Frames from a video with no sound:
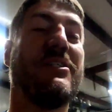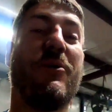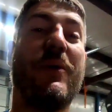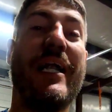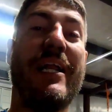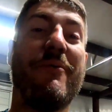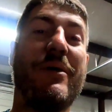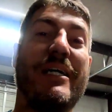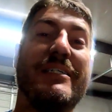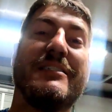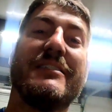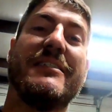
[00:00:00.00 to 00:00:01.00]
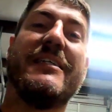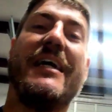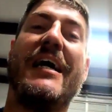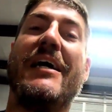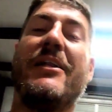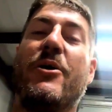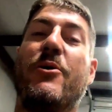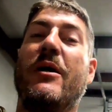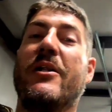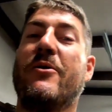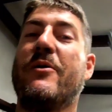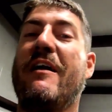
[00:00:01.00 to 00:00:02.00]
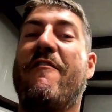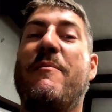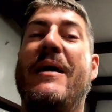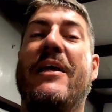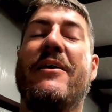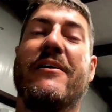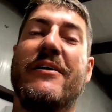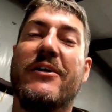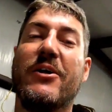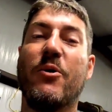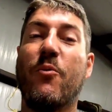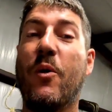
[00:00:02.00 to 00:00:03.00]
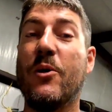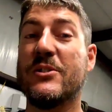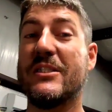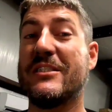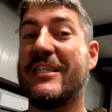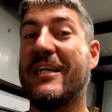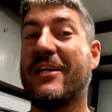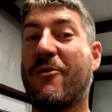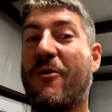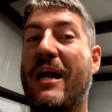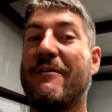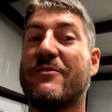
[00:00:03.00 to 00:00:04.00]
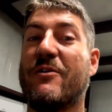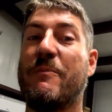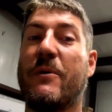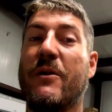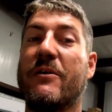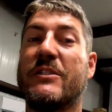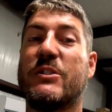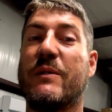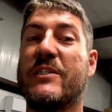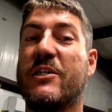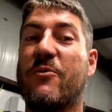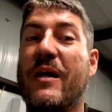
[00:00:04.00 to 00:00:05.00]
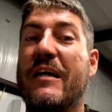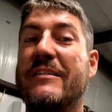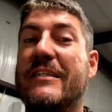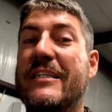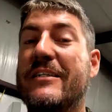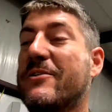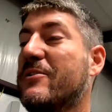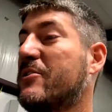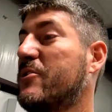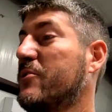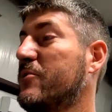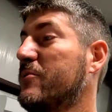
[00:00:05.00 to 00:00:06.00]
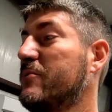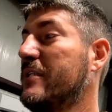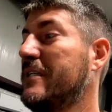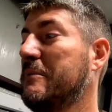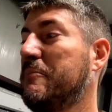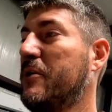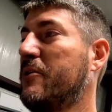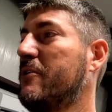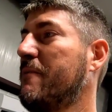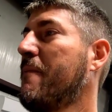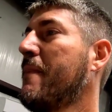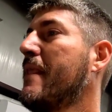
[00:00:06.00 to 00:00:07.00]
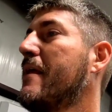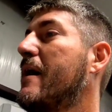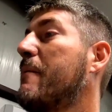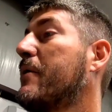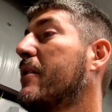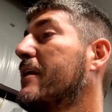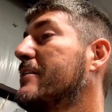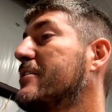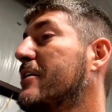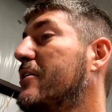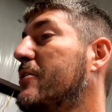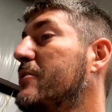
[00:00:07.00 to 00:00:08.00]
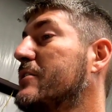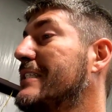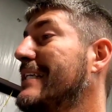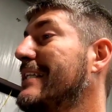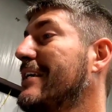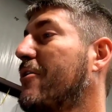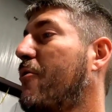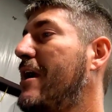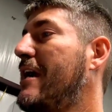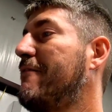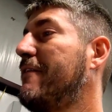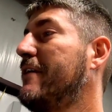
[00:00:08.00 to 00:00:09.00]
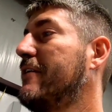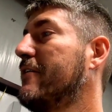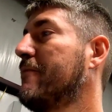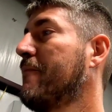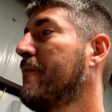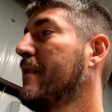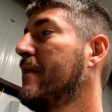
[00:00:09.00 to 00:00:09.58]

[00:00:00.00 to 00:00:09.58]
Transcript: So anyways, I know everybody wants to see the graph, so I'm going to switch it around here to the computer. I'm going to let y'all see the graph here.